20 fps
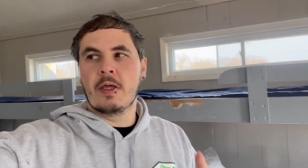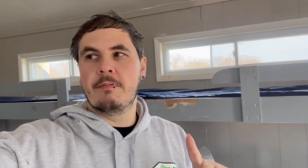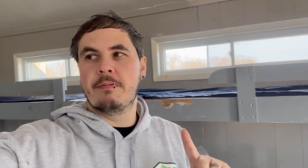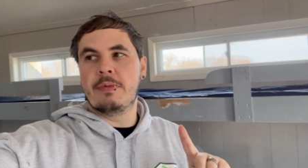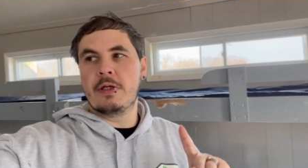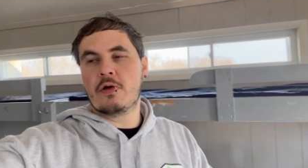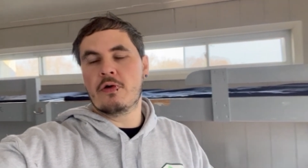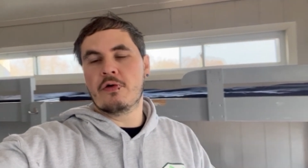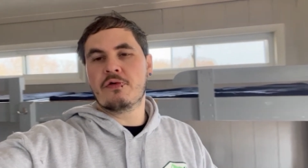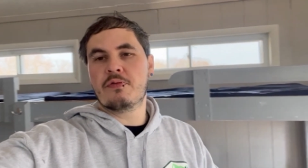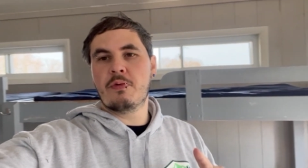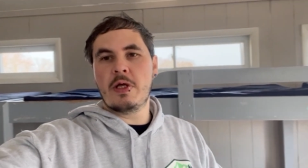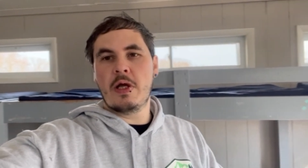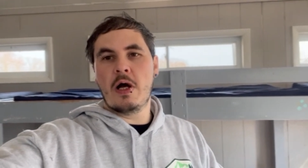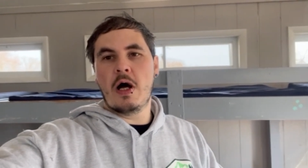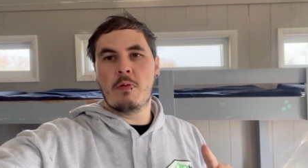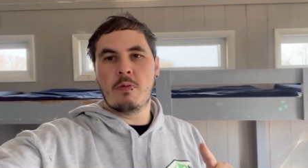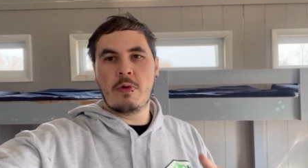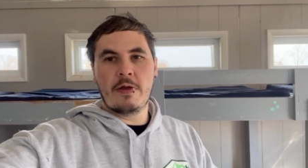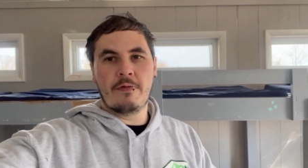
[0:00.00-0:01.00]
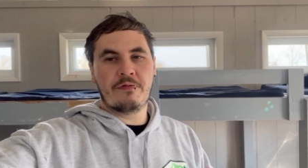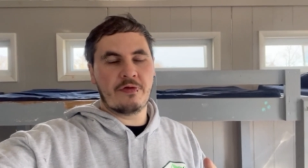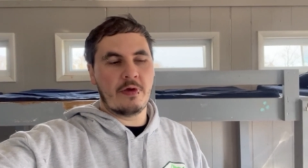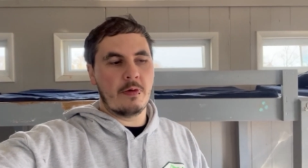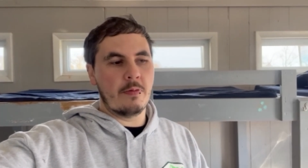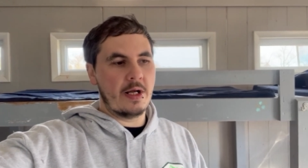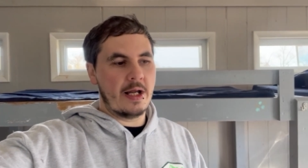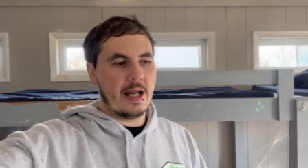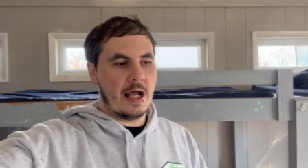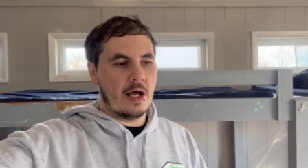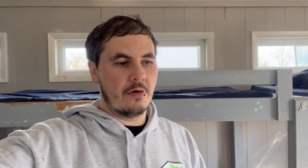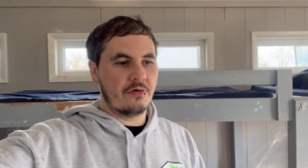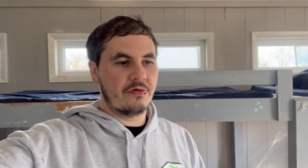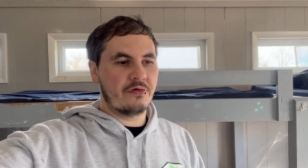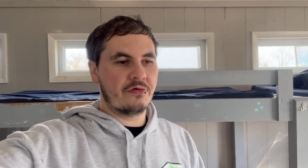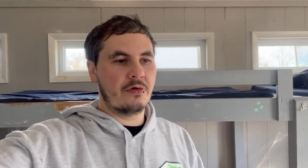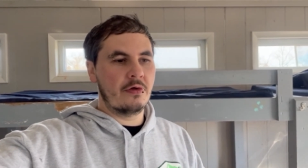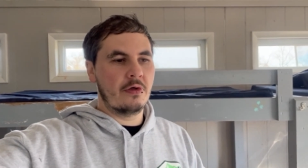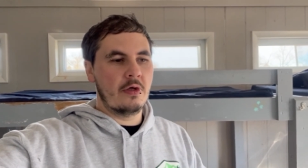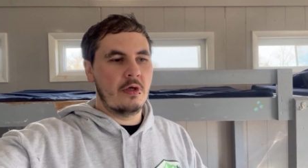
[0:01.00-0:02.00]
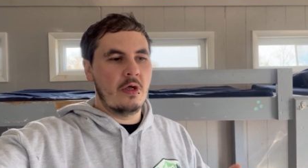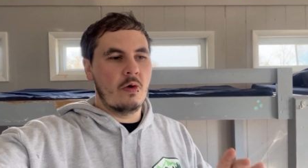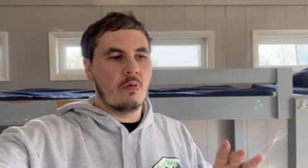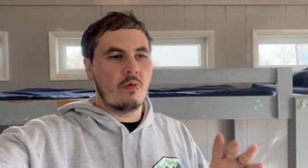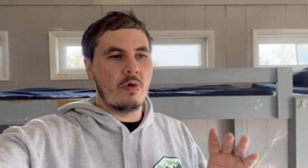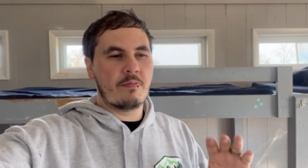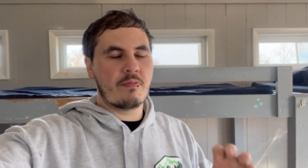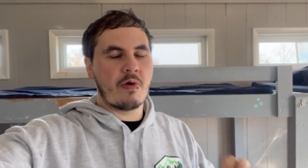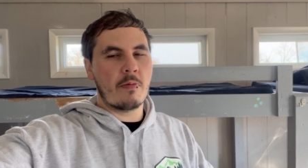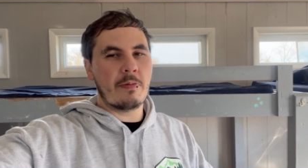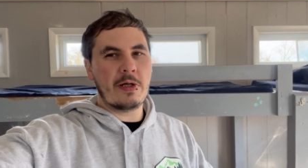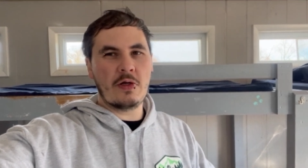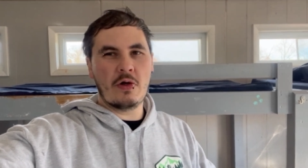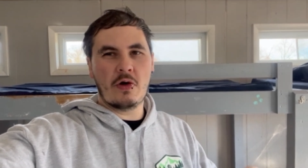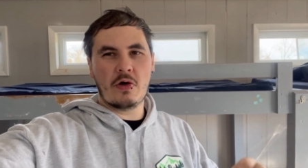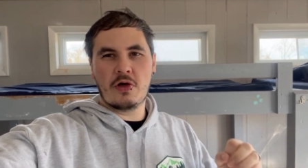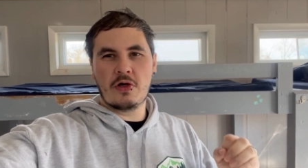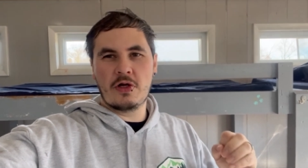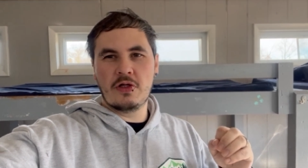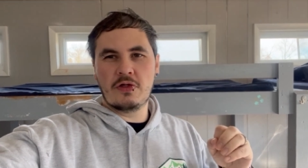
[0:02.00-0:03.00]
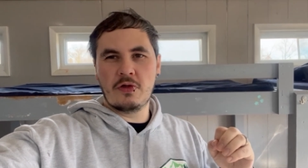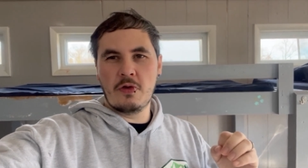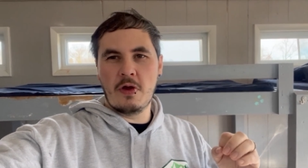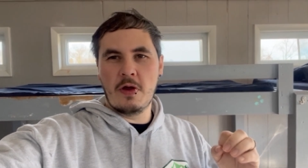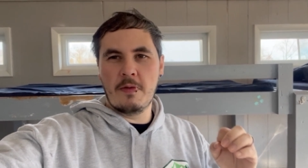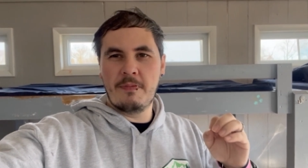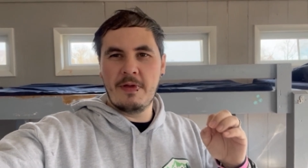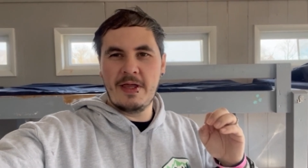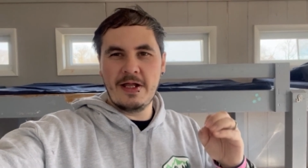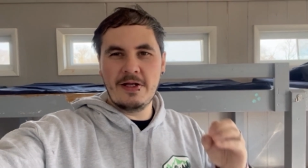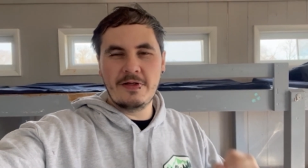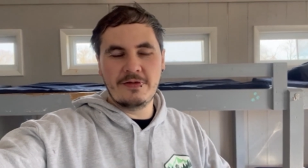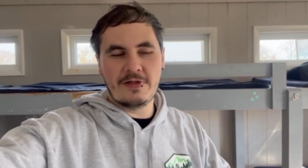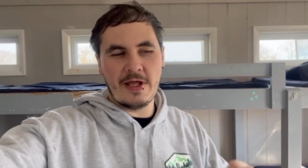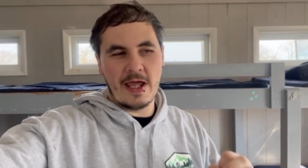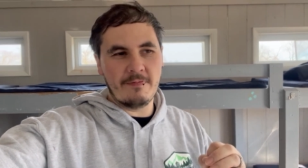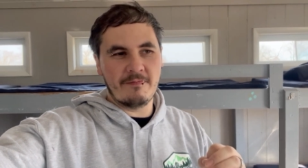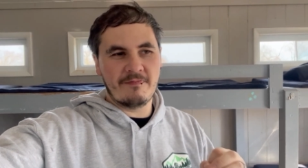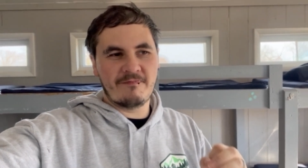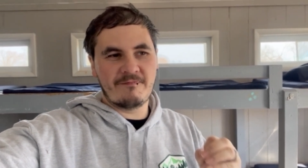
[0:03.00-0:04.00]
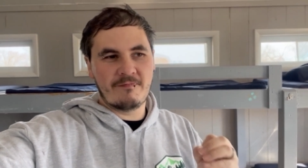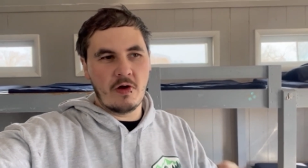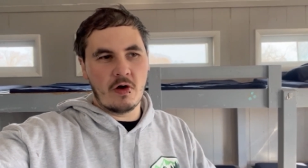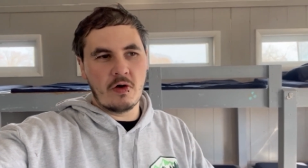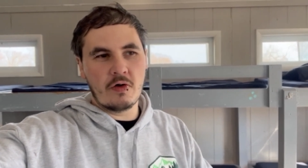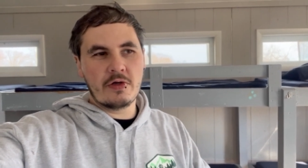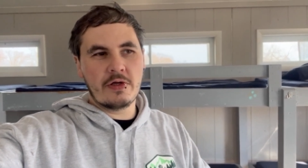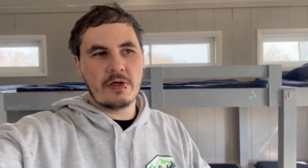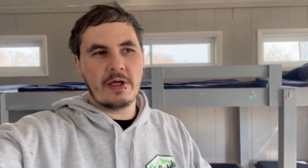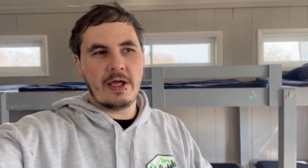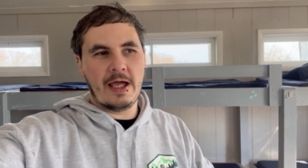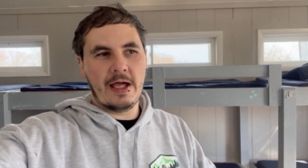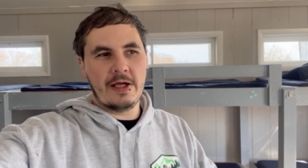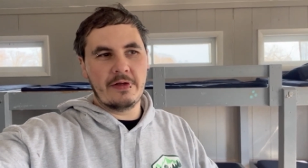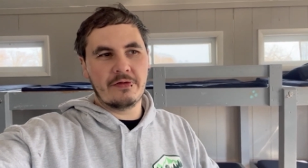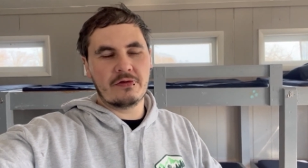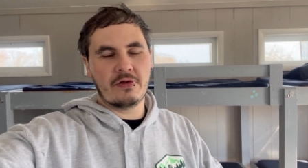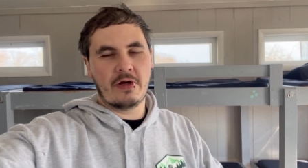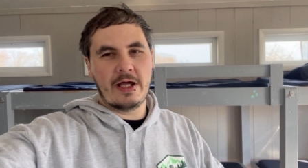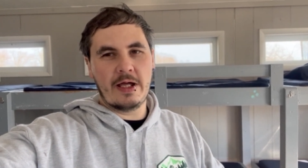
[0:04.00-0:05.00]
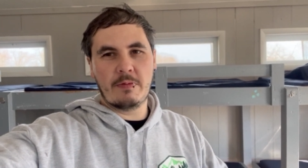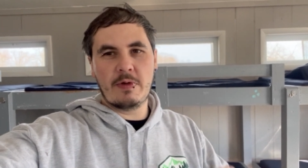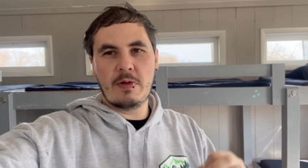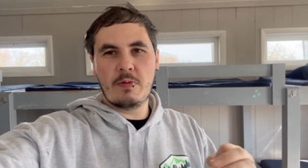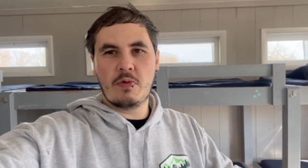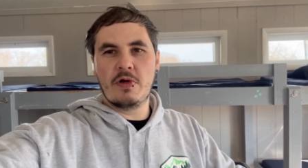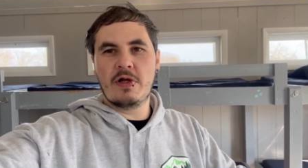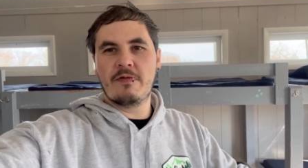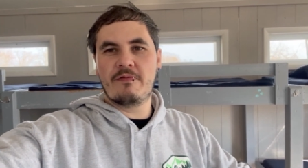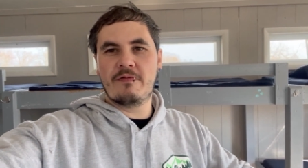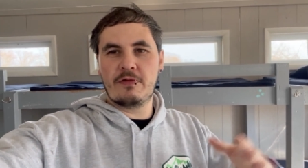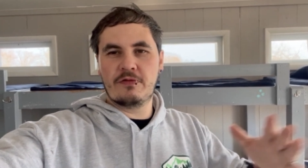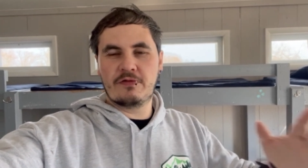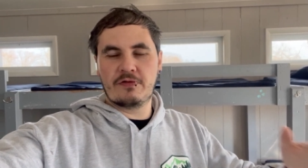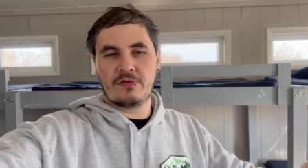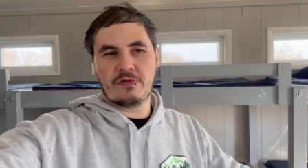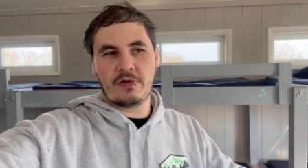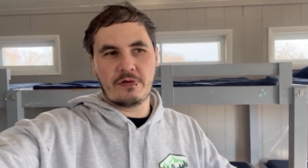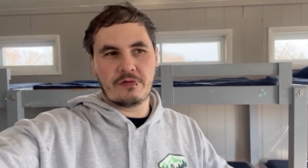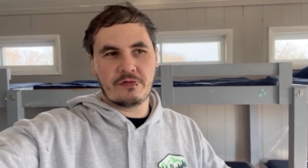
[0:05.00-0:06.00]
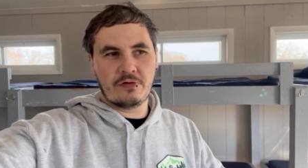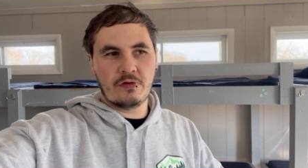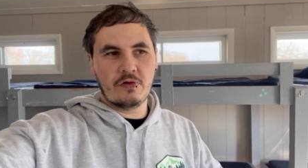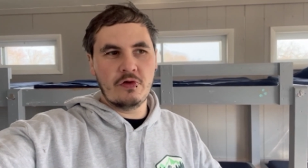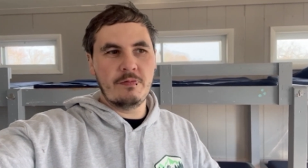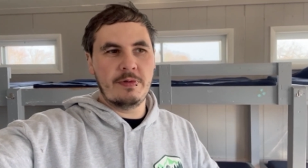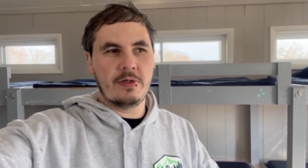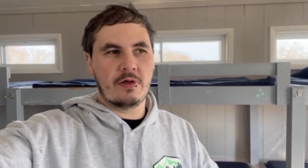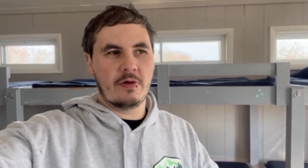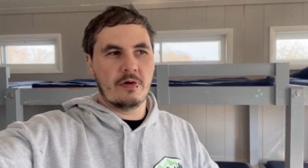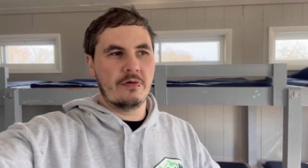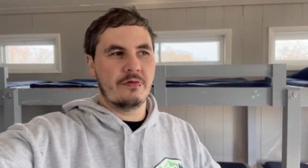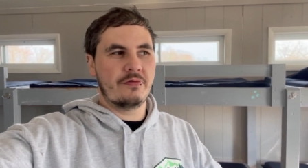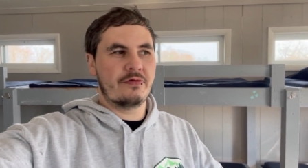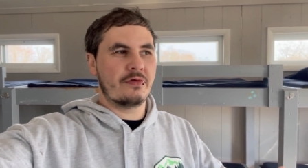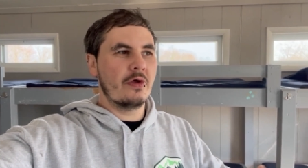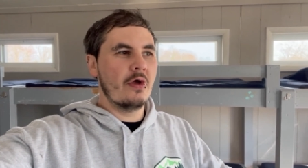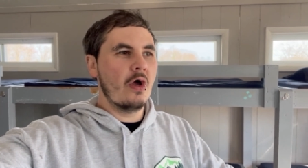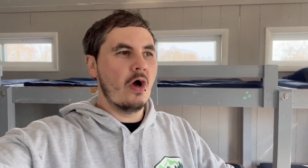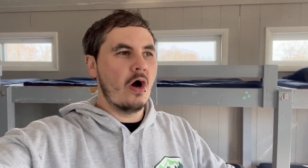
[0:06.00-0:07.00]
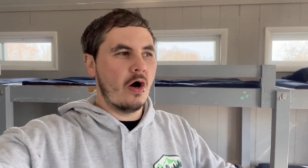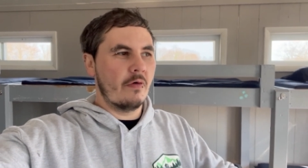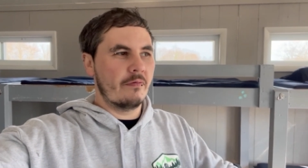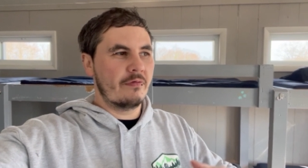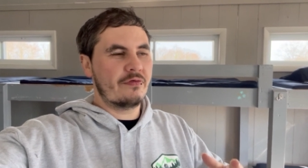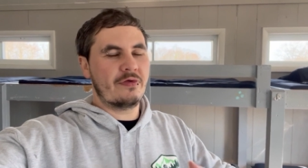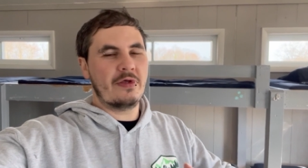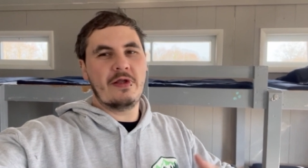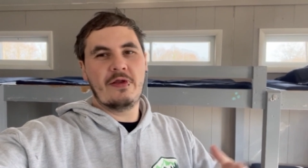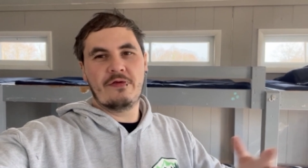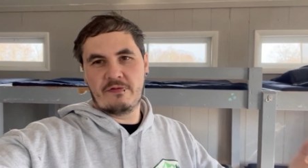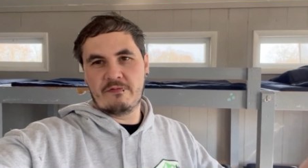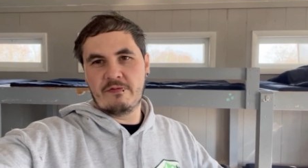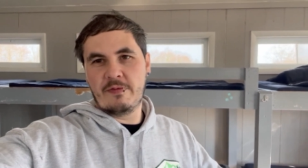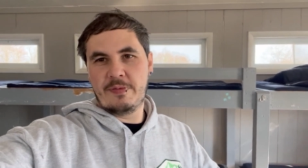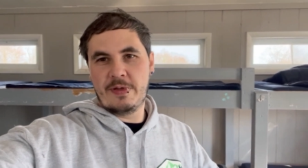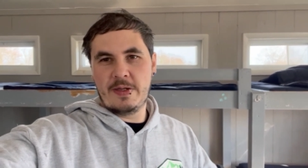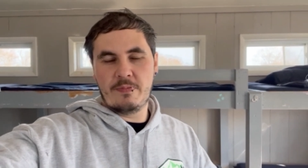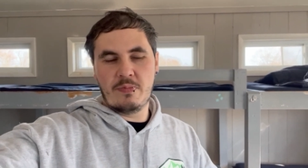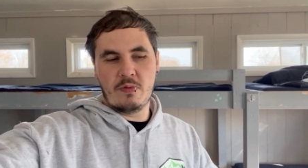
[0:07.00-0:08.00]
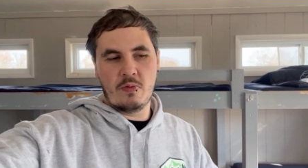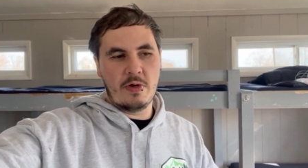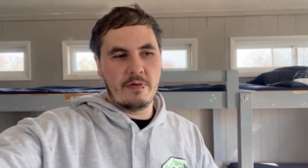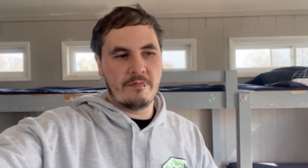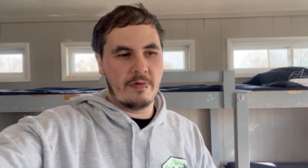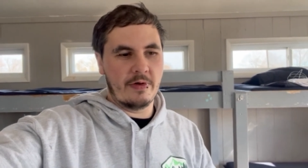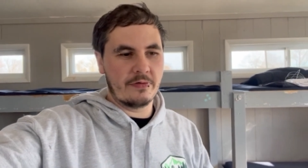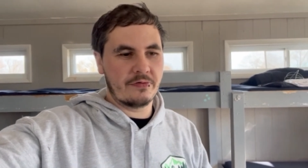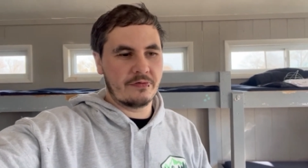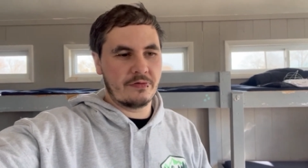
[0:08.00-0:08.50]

because we are with someone else, We're probably not going to do an in-depth vlog as like we would if it was just us two, because obviously there's other people with us.